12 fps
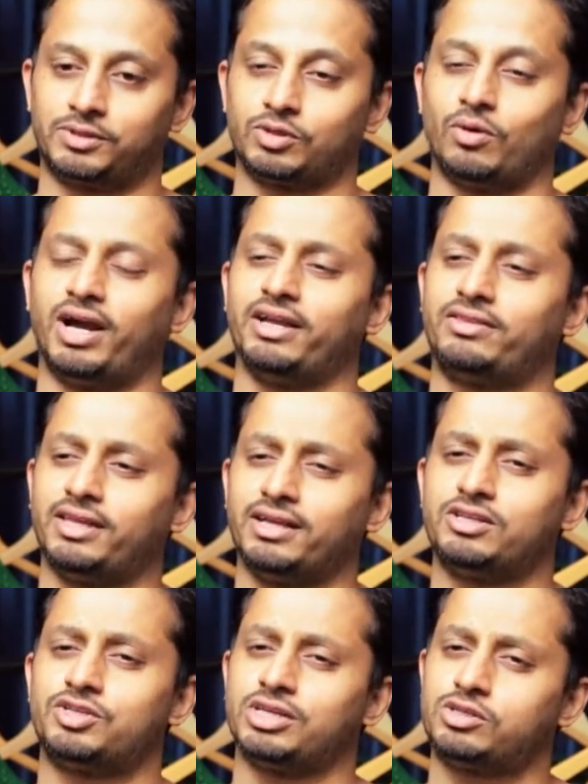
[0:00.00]
So I
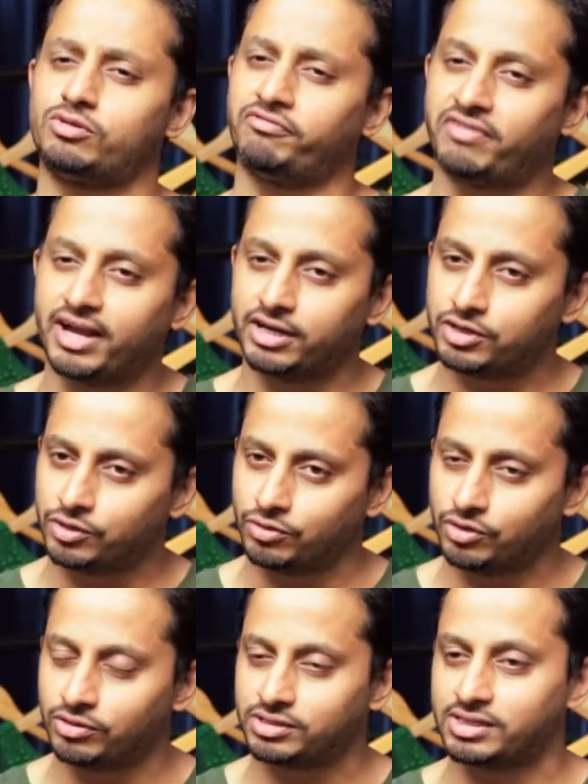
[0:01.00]
think just to fine
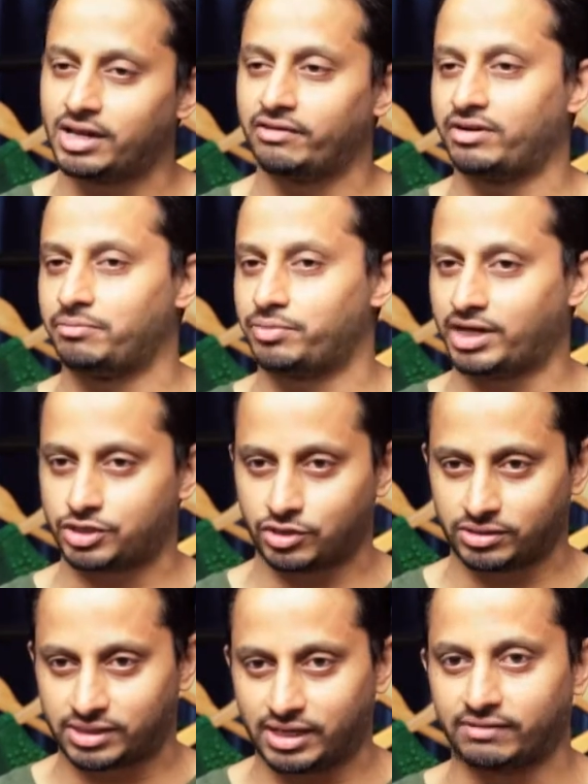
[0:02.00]
tune yourself and brush
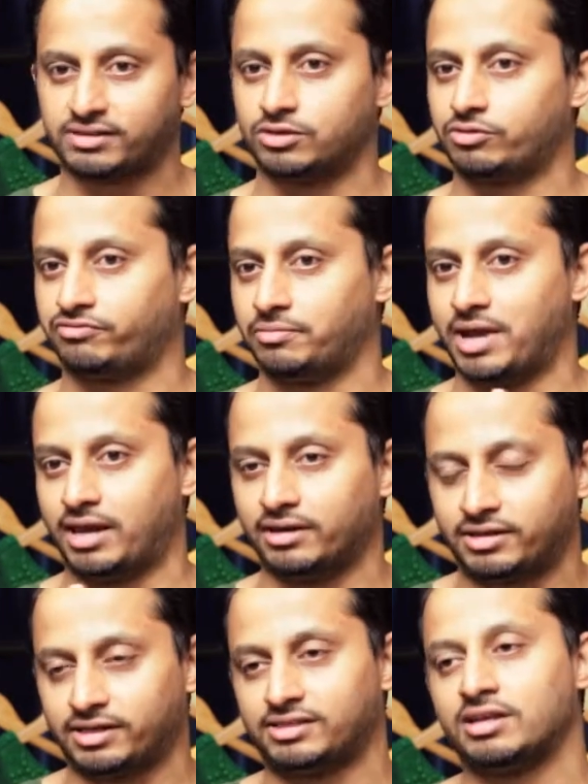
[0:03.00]
yourselves into
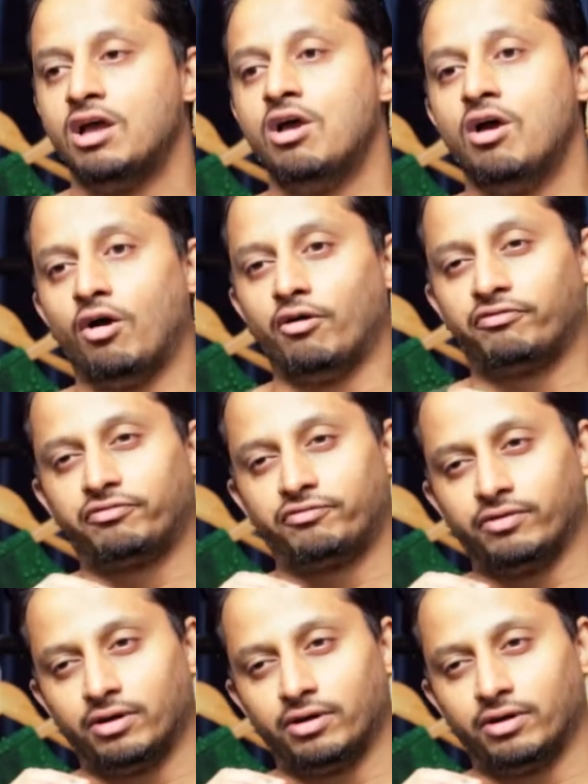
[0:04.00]
formalities of